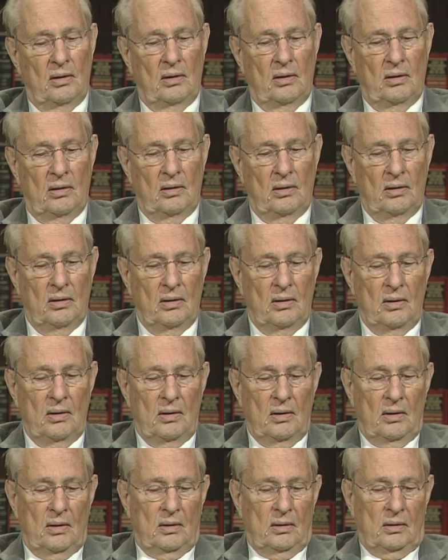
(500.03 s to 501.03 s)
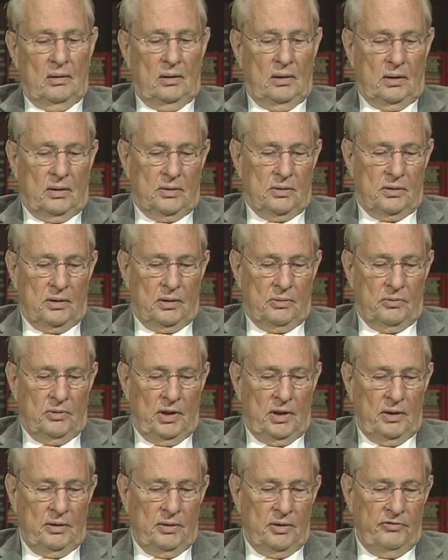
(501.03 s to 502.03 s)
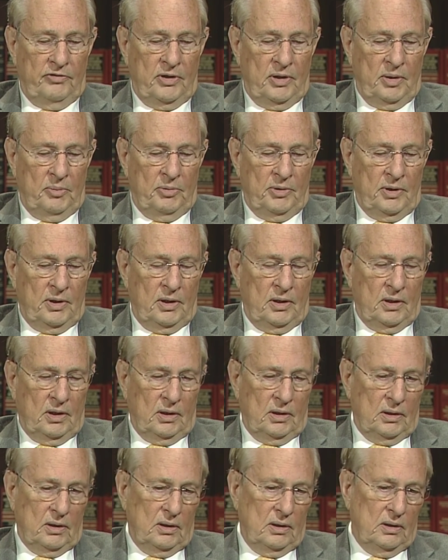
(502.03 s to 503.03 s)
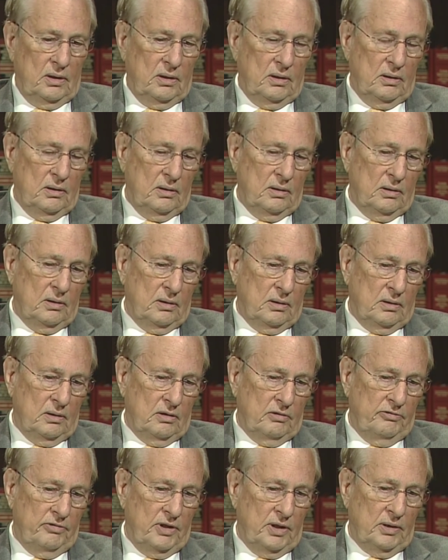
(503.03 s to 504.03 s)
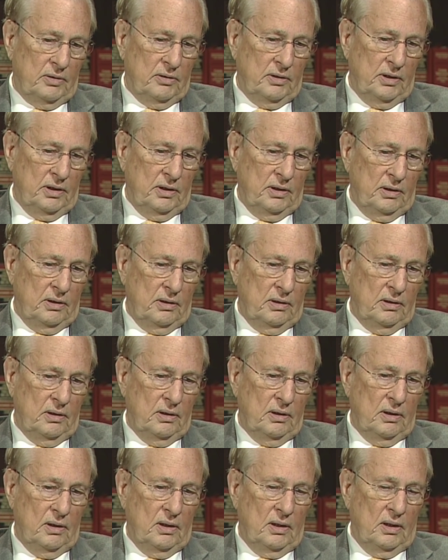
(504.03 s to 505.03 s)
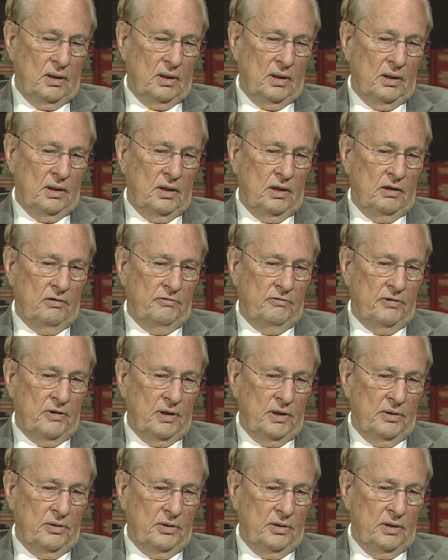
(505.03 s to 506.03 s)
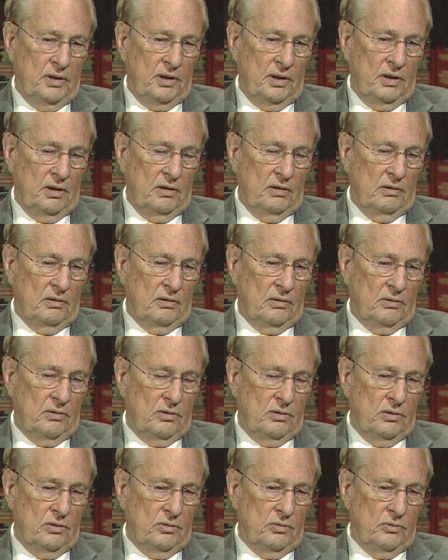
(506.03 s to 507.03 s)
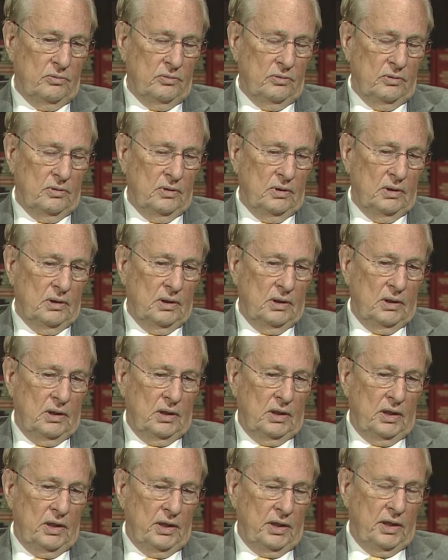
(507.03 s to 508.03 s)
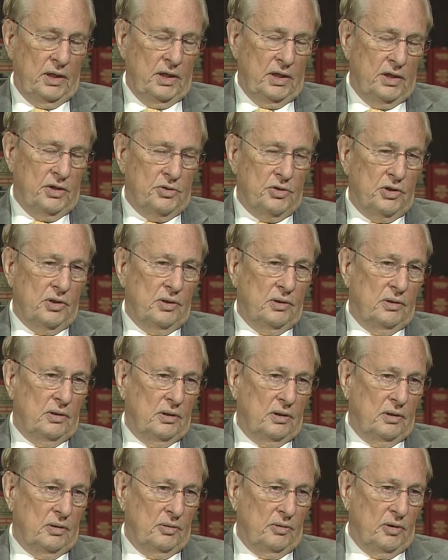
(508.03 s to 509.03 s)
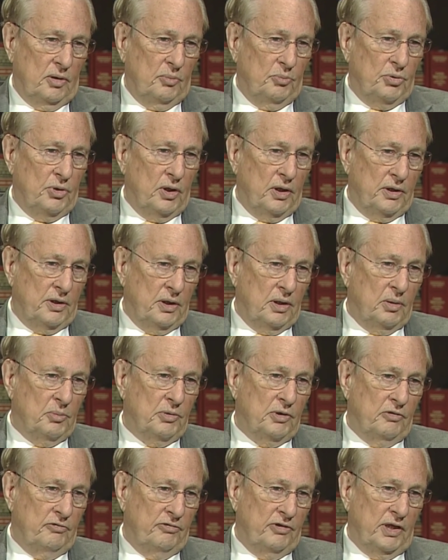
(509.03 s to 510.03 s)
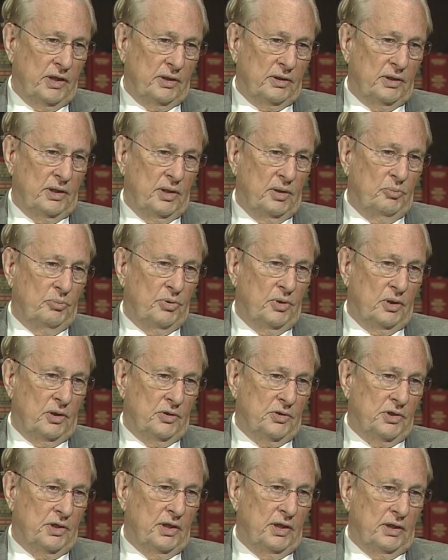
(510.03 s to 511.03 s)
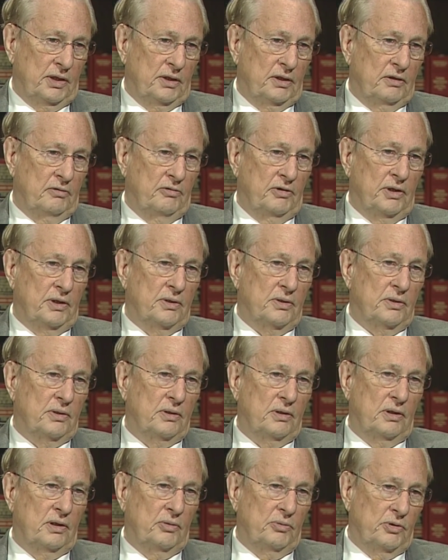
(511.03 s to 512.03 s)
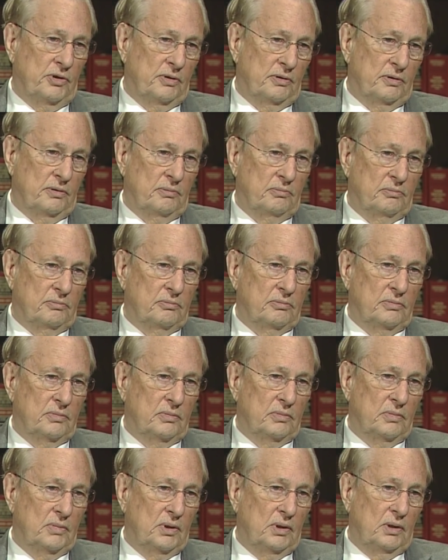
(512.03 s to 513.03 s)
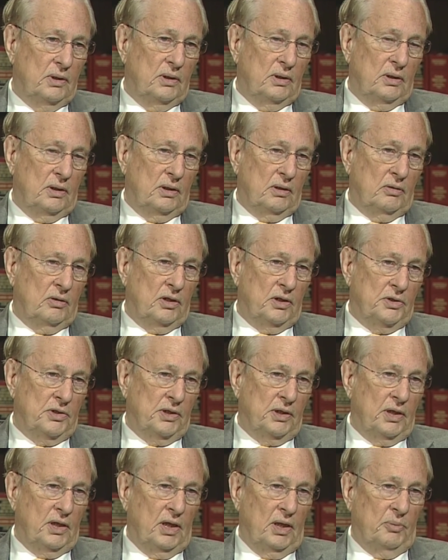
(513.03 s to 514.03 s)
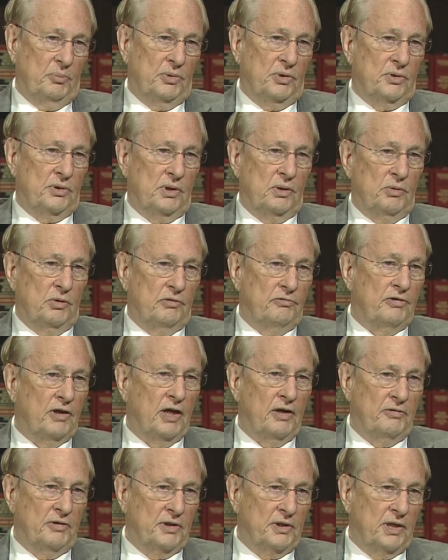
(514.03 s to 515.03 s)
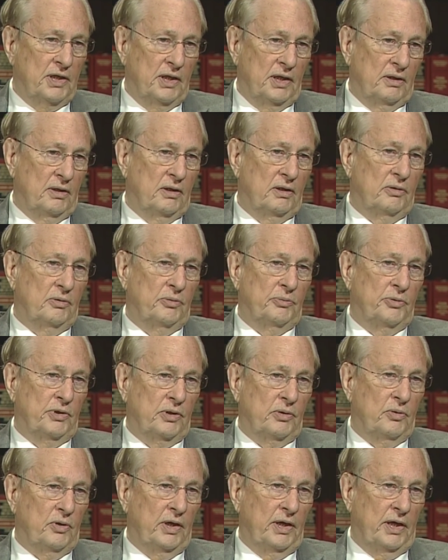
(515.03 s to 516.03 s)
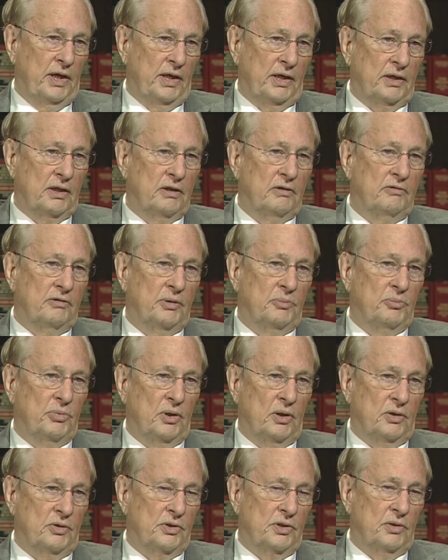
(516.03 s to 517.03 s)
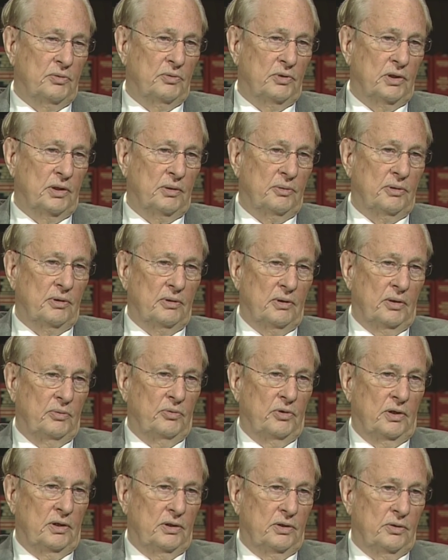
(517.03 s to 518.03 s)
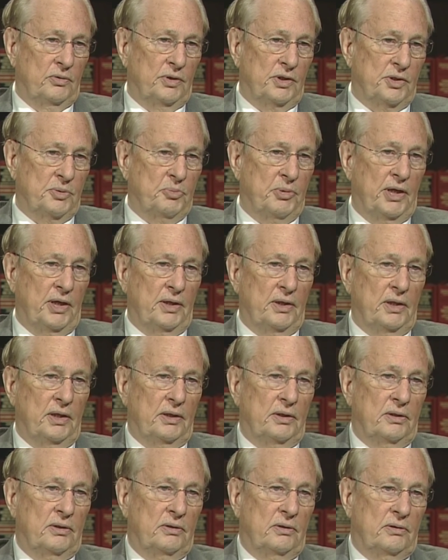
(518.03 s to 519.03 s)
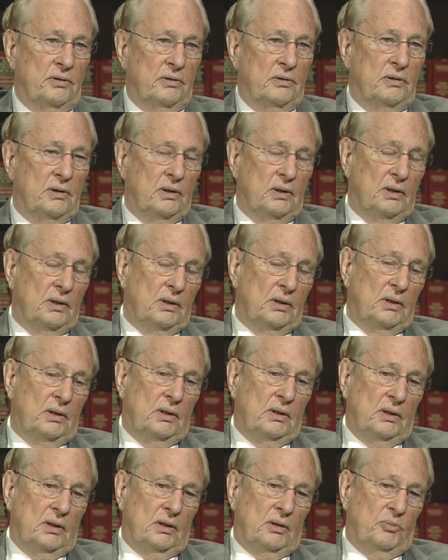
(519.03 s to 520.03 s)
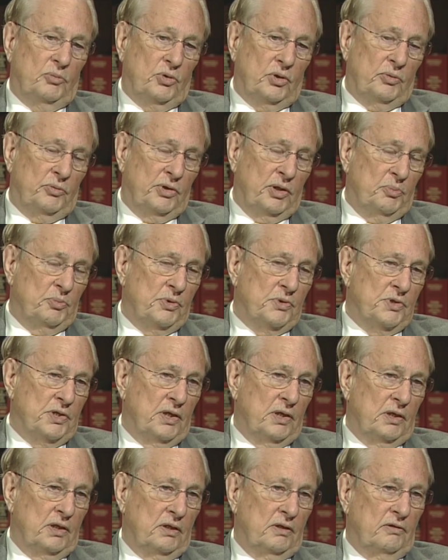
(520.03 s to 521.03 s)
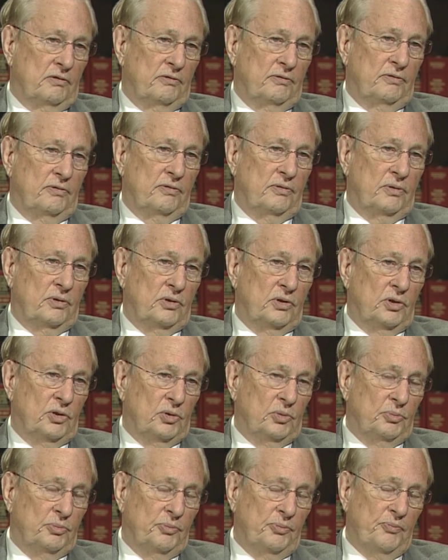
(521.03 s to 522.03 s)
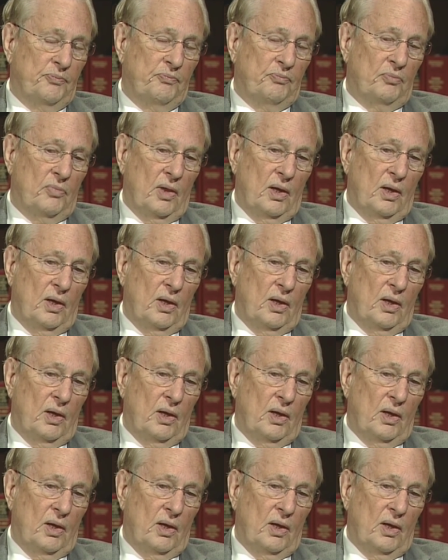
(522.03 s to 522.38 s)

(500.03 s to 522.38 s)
about? Yes. Uh, right at the very beginning, uh, the faculty identified the need to engage a, a, broader number of faculty in policy activities. There were across the campus. Across the campus, there were five or ten that are, were quite active in policy work. They wanted to expand that to a more representative group.